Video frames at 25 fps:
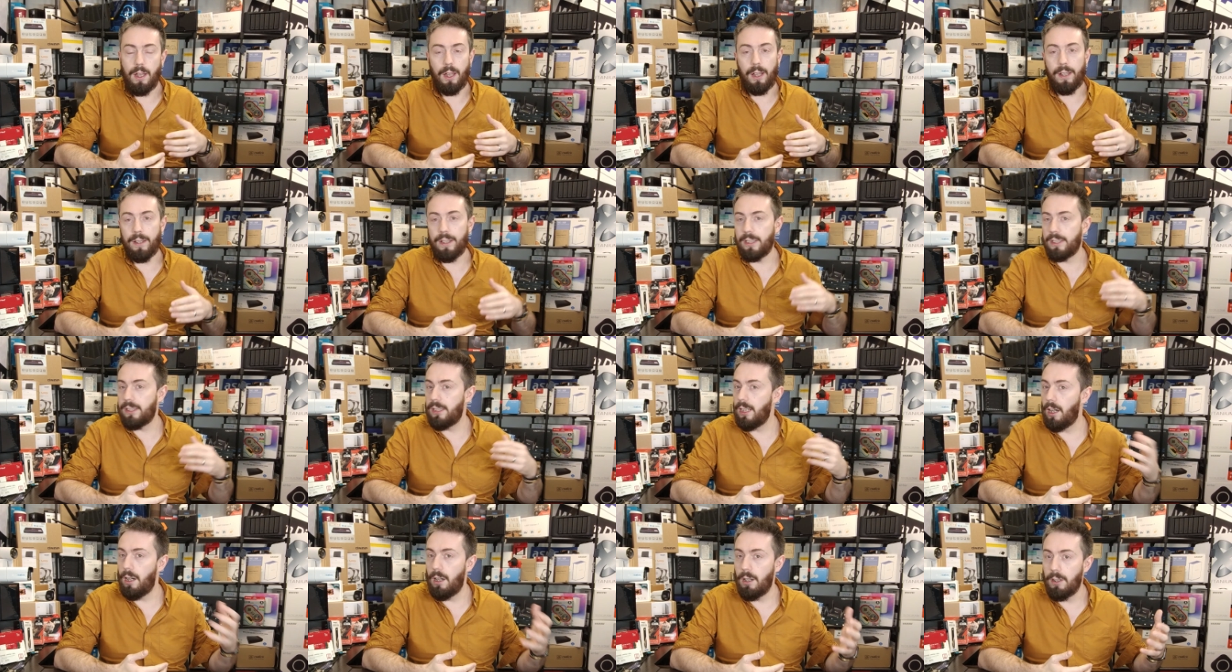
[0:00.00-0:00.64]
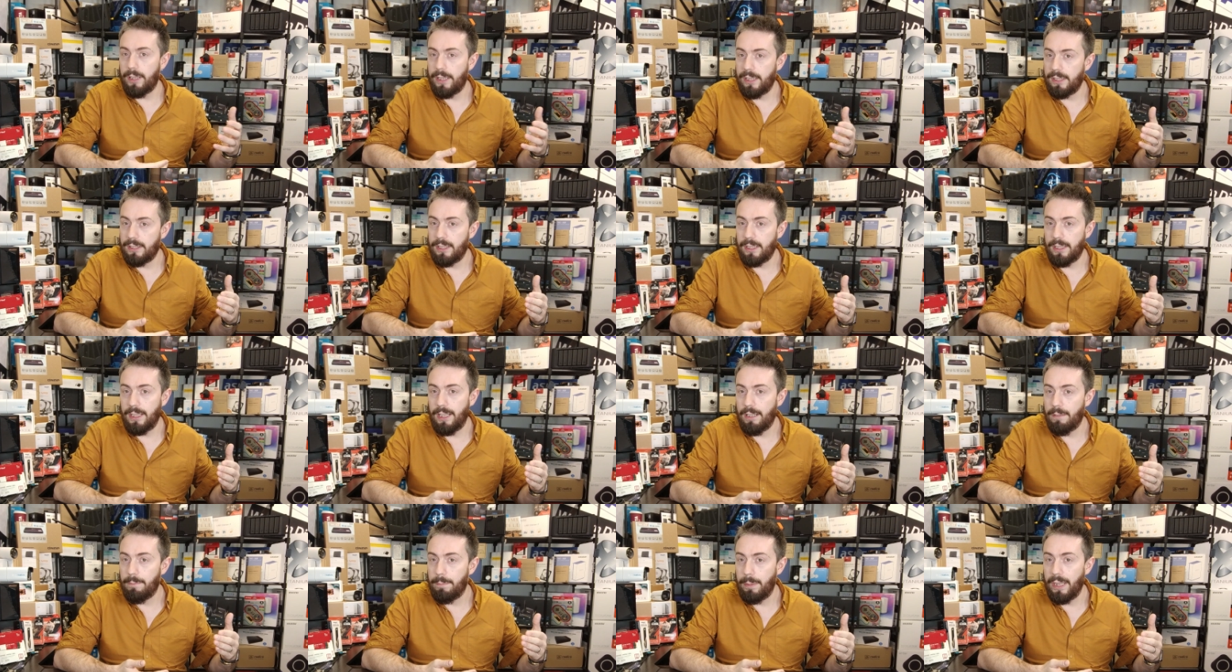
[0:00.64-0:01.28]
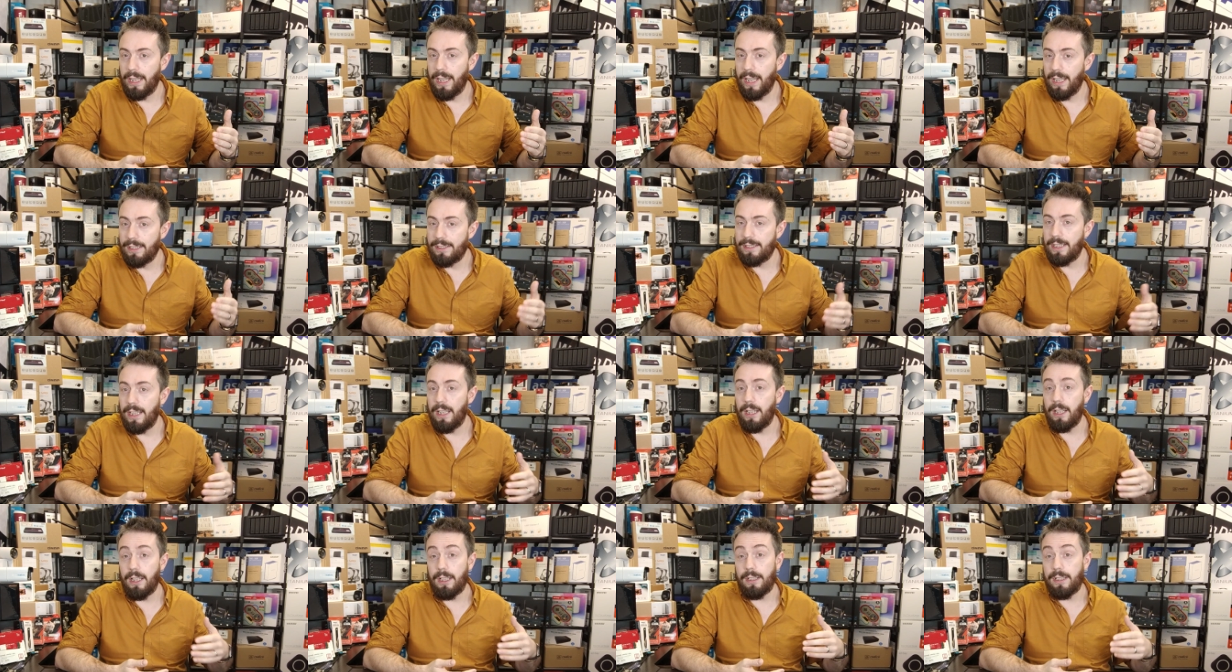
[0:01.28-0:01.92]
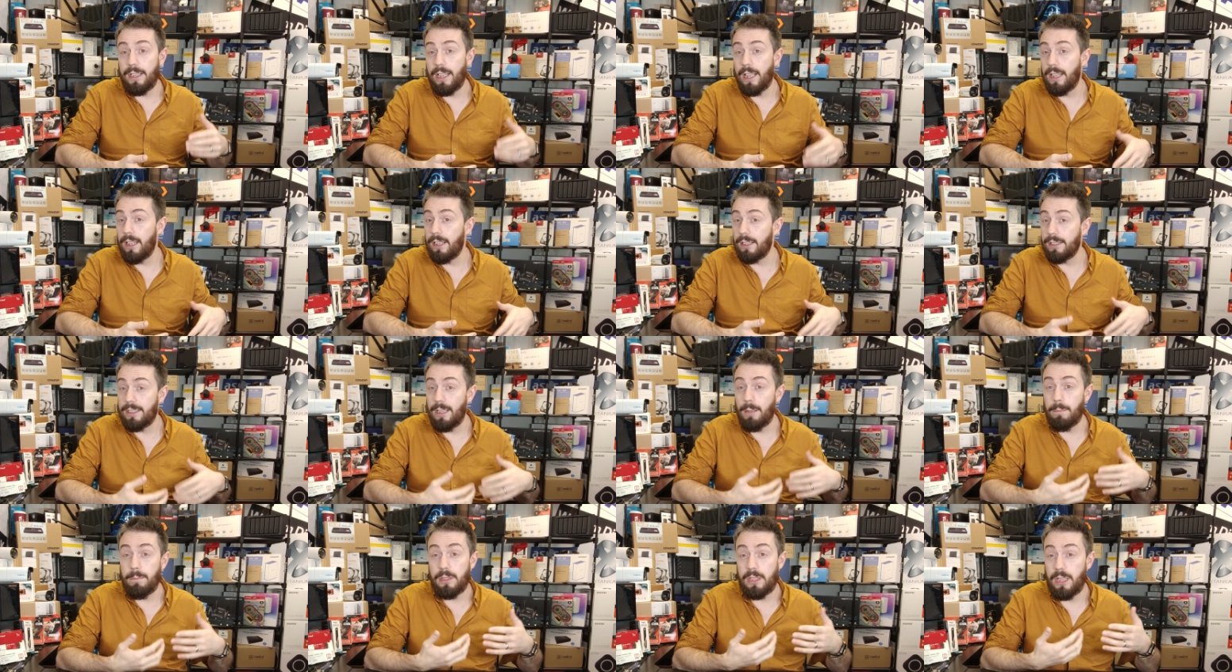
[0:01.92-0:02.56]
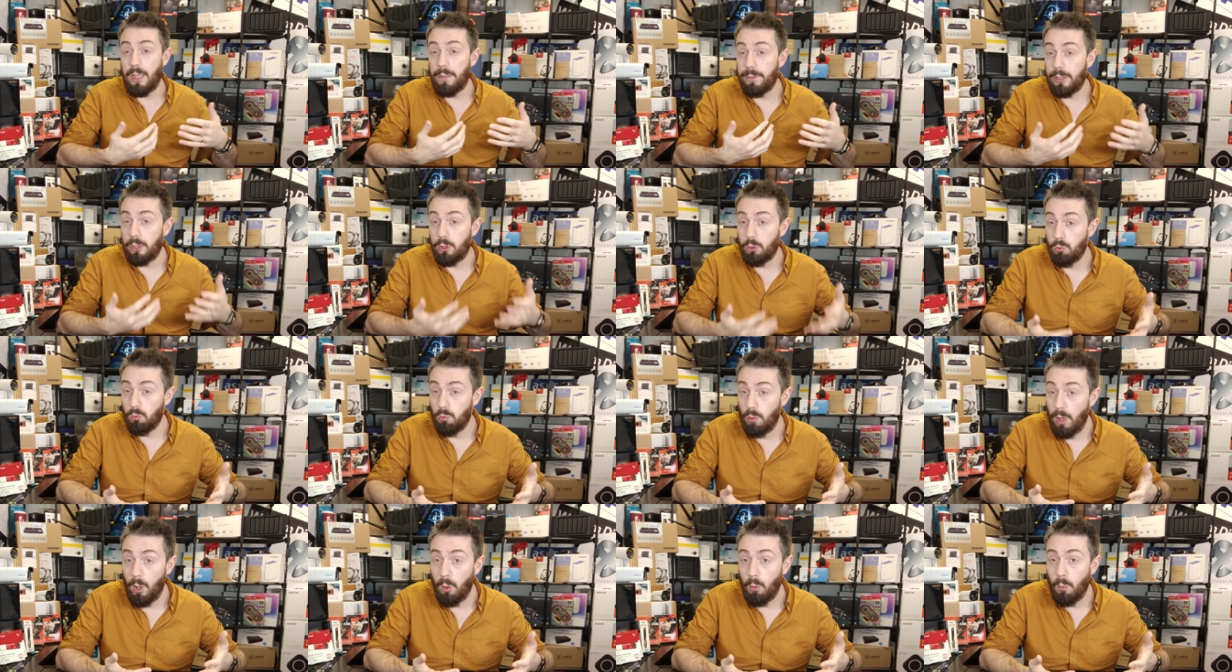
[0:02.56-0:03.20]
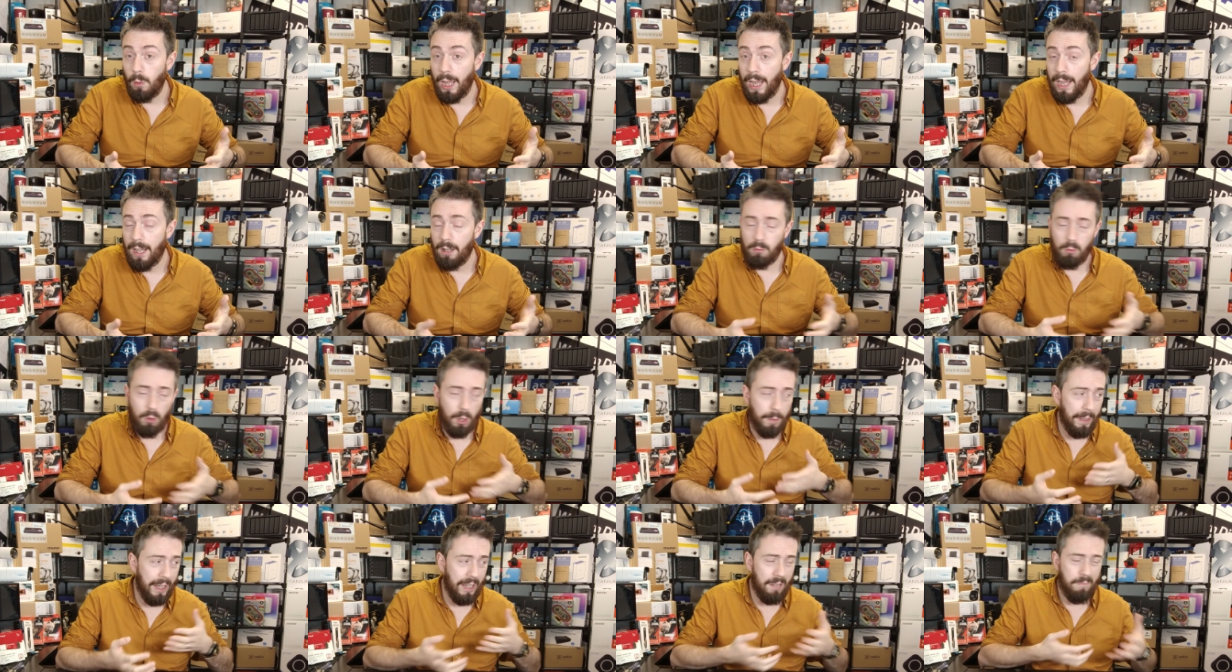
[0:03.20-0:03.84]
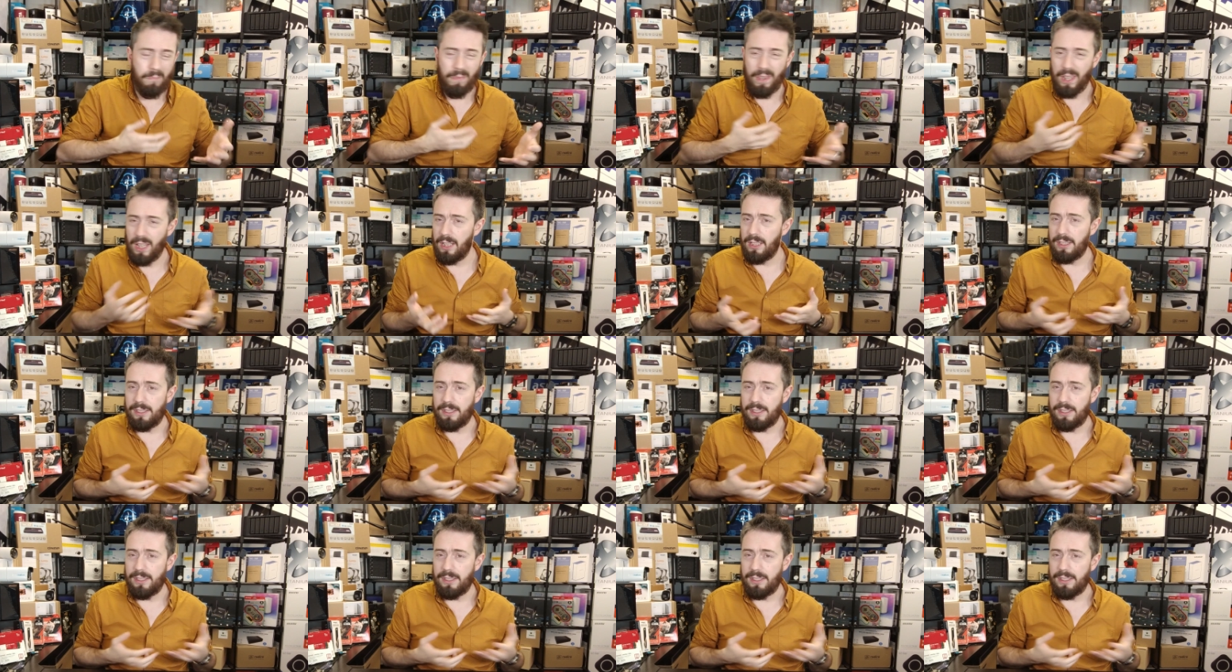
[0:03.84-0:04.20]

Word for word: uh, the targets that they've been hitting and DSM-7's rollout. We're about